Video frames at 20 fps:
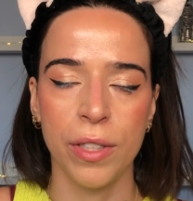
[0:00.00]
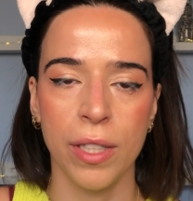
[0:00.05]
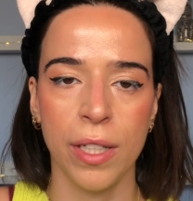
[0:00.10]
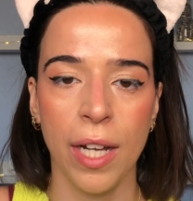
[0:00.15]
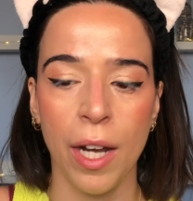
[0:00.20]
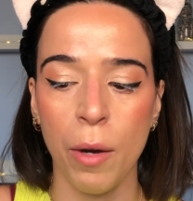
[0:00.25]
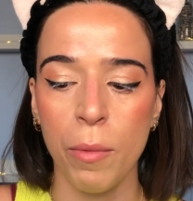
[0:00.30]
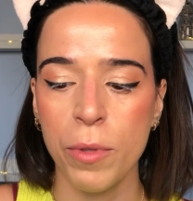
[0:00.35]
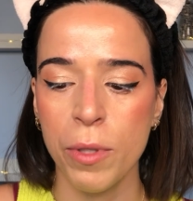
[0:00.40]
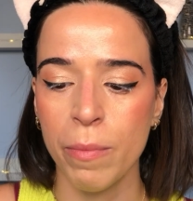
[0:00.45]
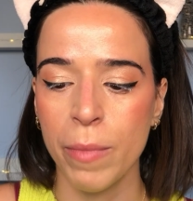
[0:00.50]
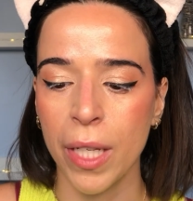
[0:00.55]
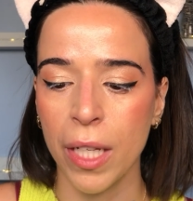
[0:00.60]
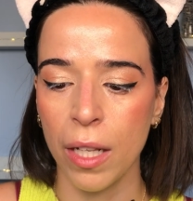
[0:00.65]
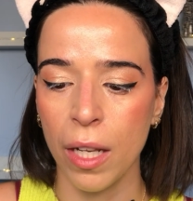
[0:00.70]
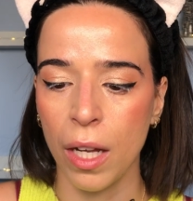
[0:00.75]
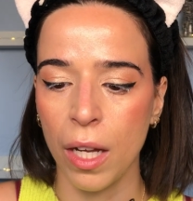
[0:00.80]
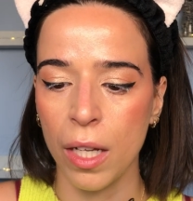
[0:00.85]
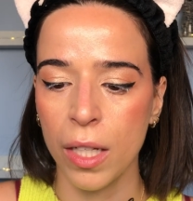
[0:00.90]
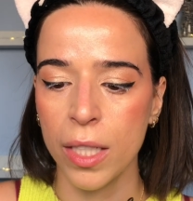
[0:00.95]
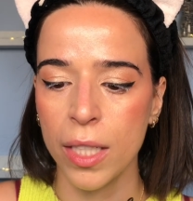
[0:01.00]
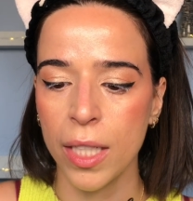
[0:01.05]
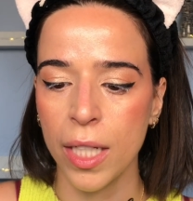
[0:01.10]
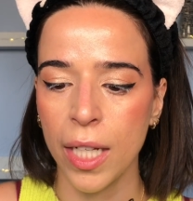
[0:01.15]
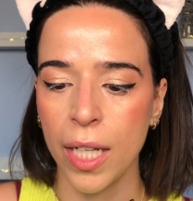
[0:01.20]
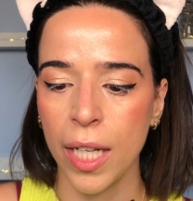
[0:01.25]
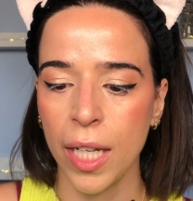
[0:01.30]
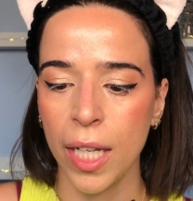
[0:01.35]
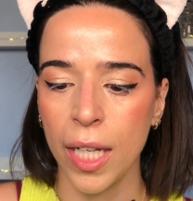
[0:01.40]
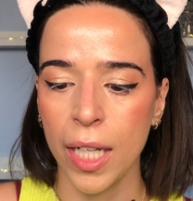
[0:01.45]
It helps me a lot,
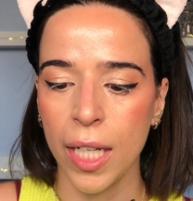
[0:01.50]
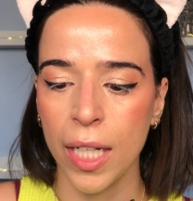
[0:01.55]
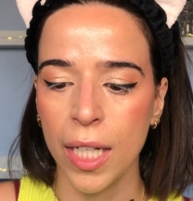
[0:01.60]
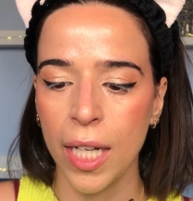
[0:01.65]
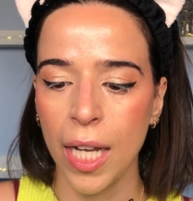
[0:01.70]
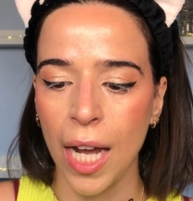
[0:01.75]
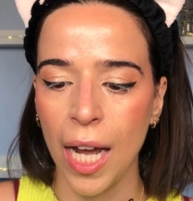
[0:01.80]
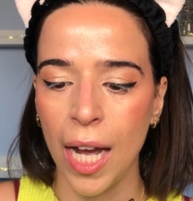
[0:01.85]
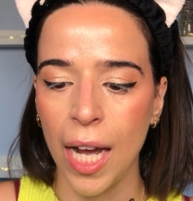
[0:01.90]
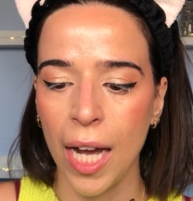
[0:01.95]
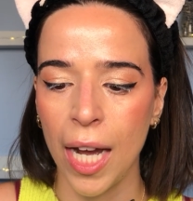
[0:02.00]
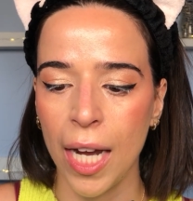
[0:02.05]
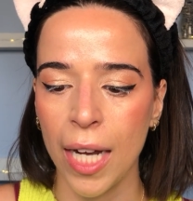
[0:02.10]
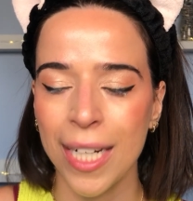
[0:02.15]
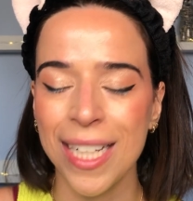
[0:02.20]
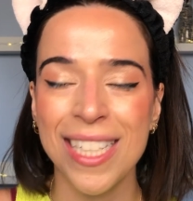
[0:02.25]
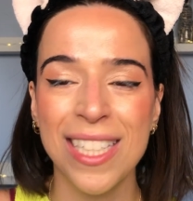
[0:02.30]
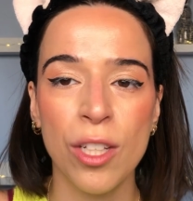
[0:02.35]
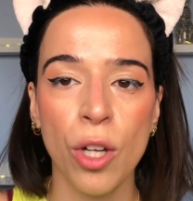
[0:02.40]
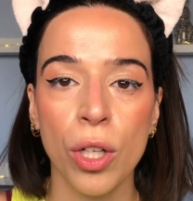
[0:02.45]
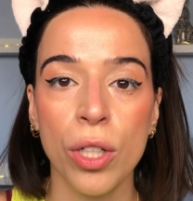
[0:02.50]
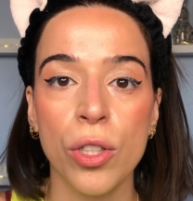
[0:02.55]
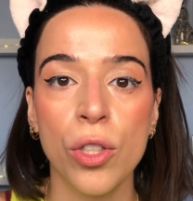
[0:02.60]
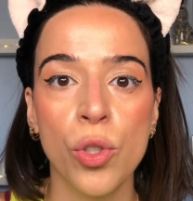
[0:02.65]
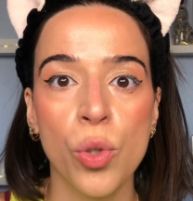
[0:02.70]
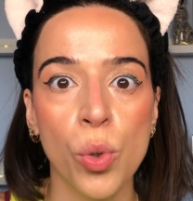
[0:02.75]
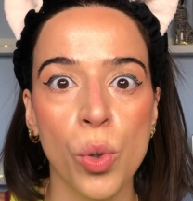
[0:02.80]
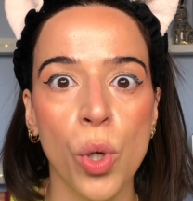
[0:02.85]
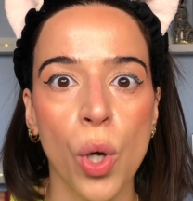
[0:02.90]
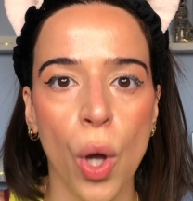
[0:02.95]
and it's not
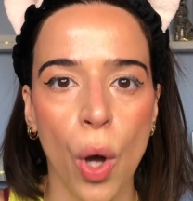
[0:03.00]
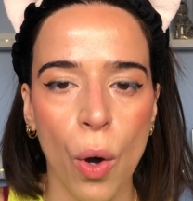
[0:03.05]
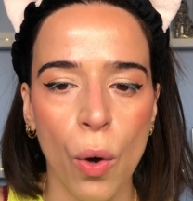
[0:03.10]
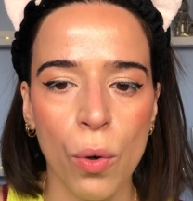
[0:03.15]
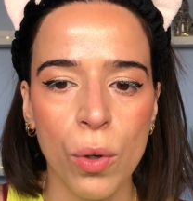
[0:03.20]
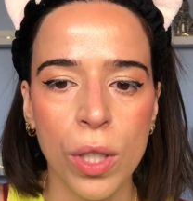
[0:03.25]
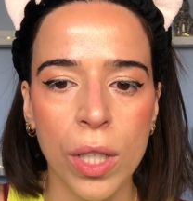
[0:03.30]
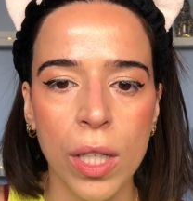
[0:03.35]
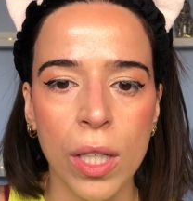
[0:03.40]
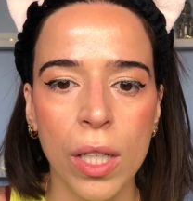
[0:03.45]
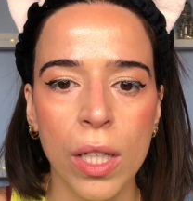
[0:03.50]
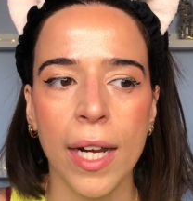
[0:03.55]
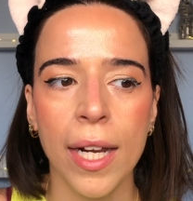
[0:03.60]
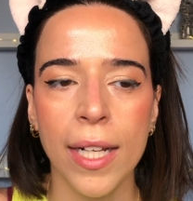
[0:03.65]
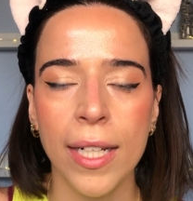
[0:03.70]
too long.